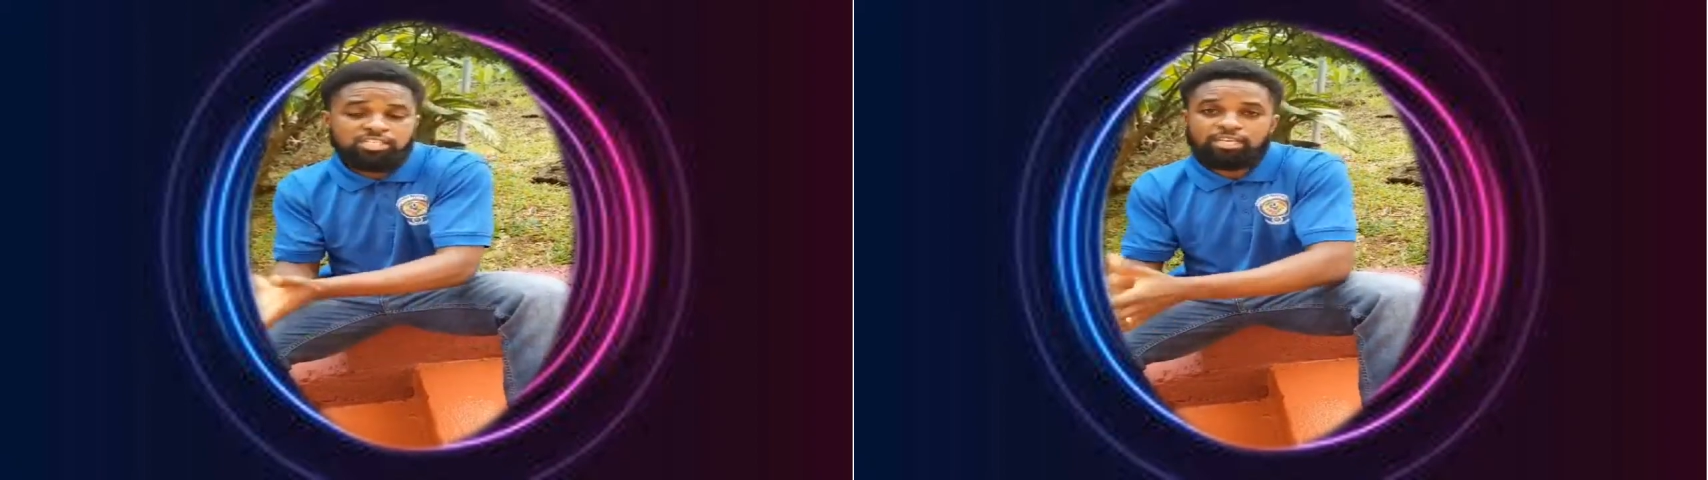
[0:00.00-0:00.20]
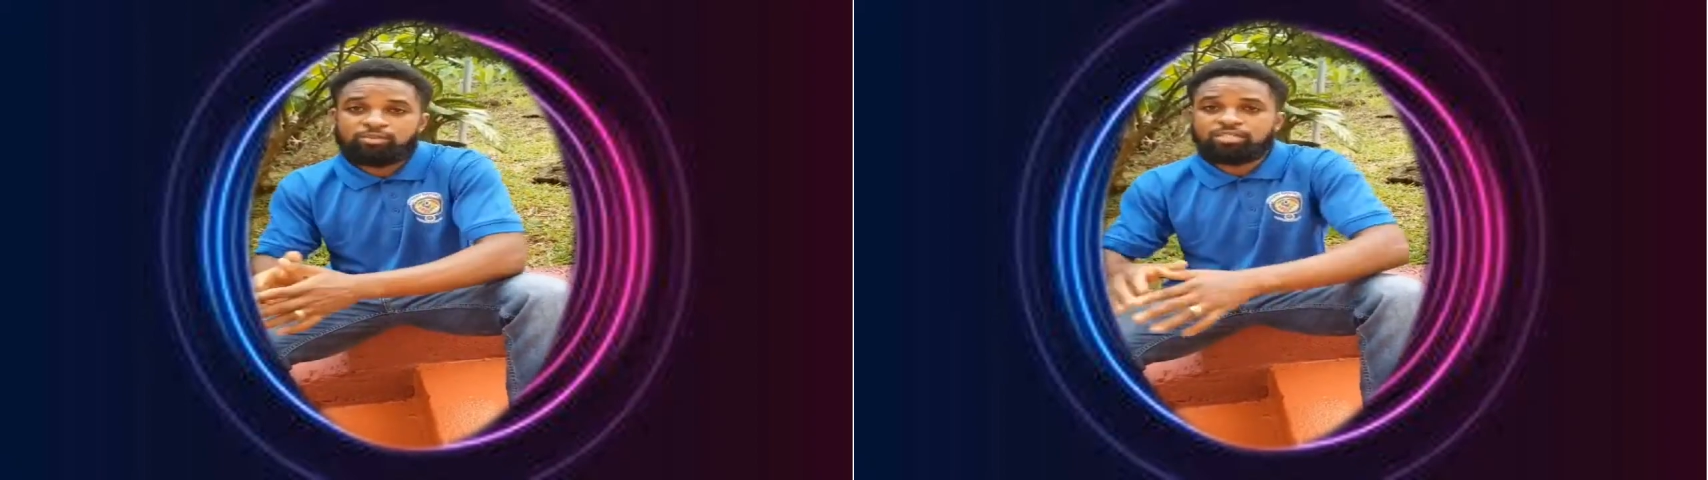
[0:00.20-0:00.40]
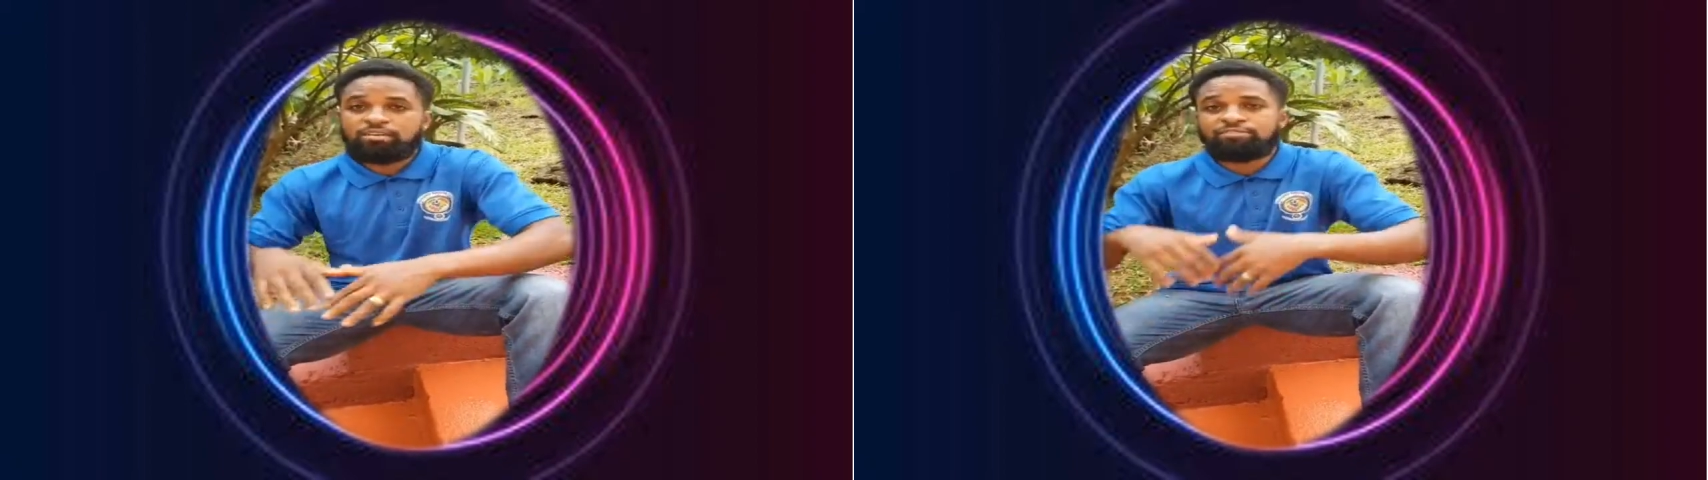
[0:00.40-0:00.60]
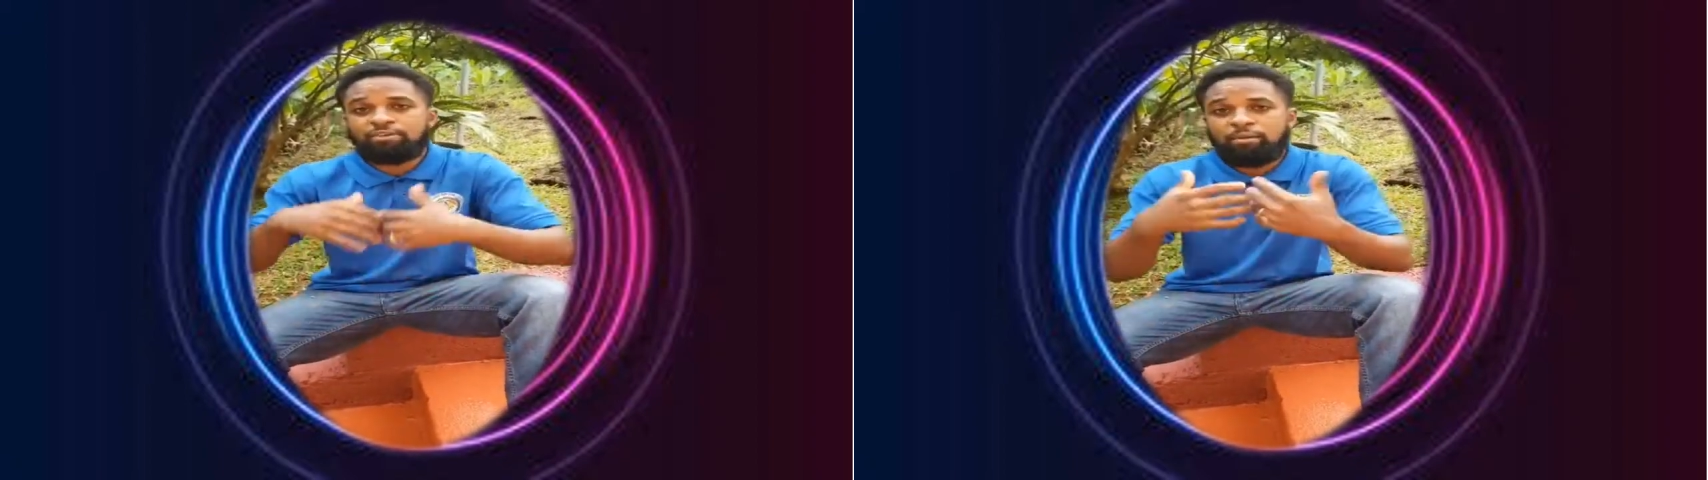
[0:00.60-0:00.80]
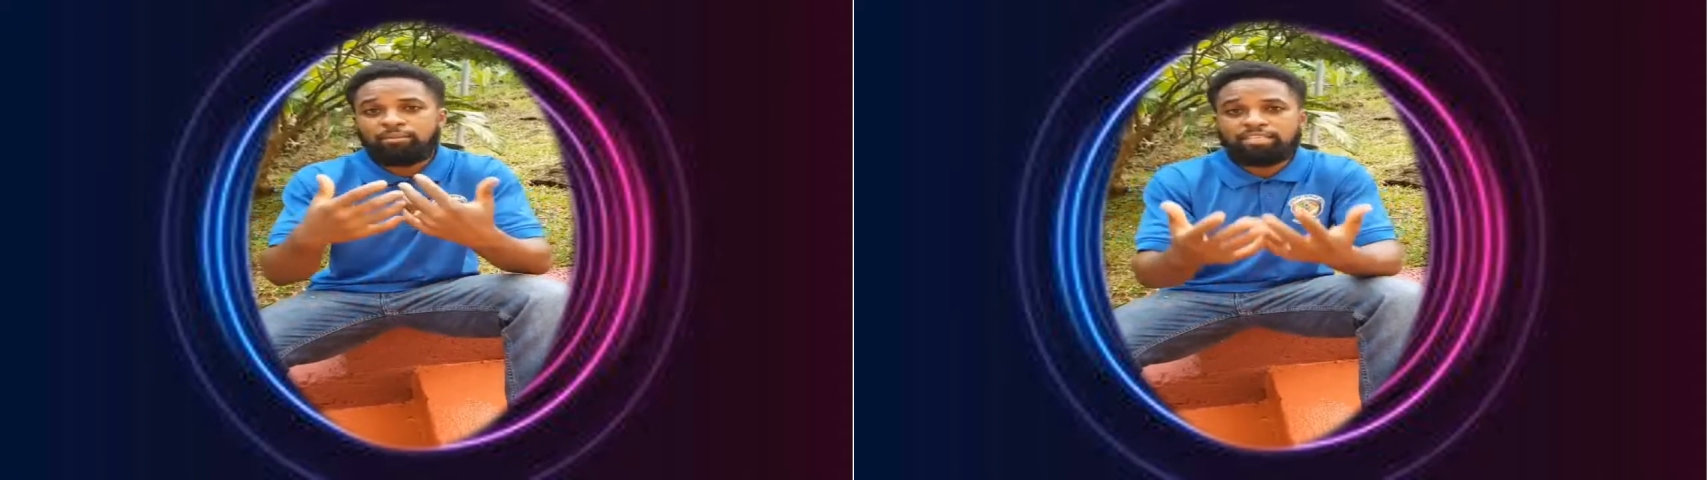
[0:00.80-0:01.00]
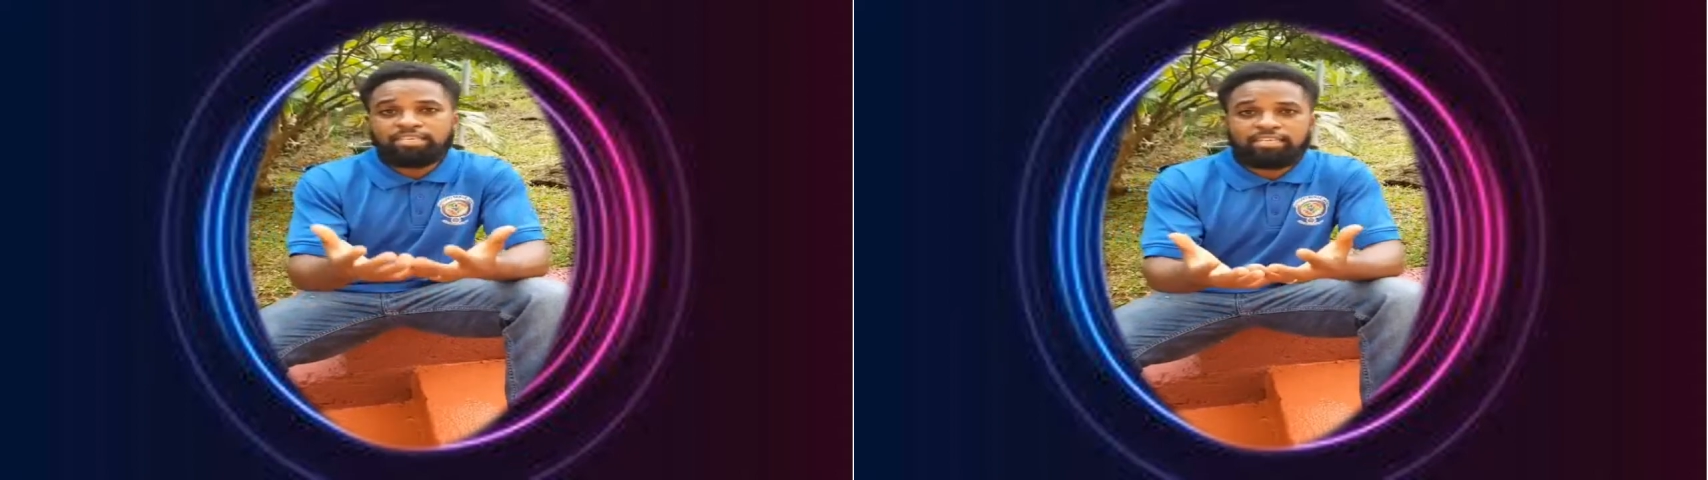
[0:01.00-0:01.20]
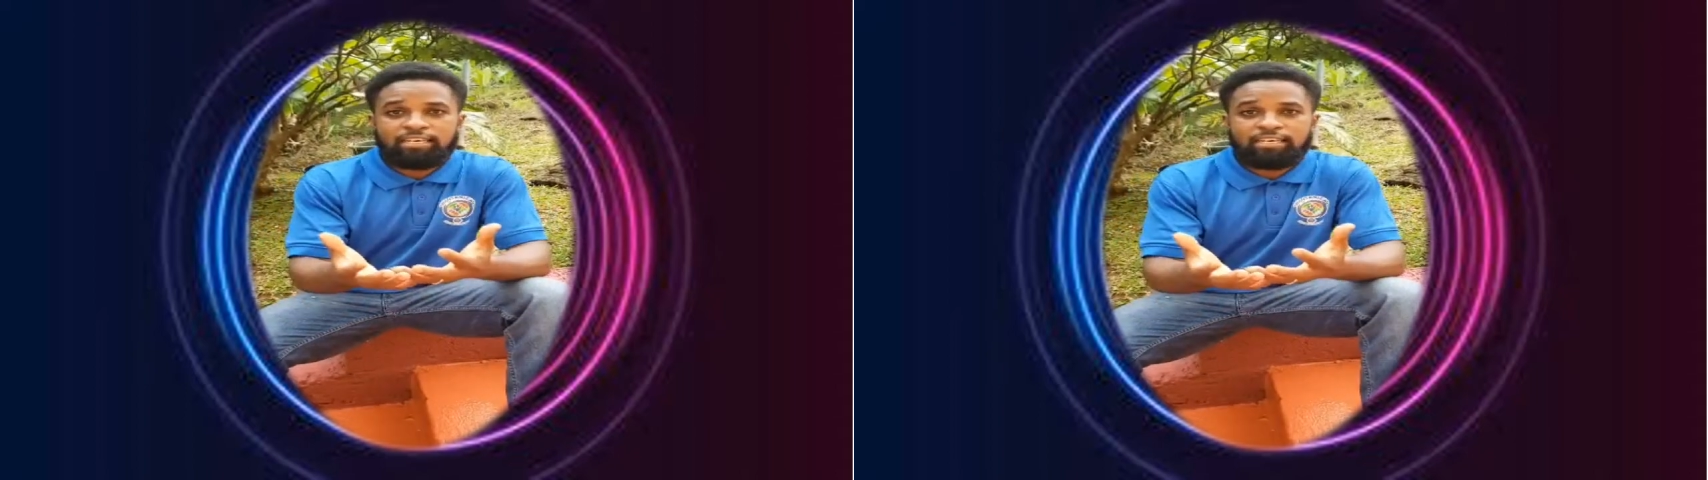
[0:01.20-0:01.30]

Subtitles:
share it with your family,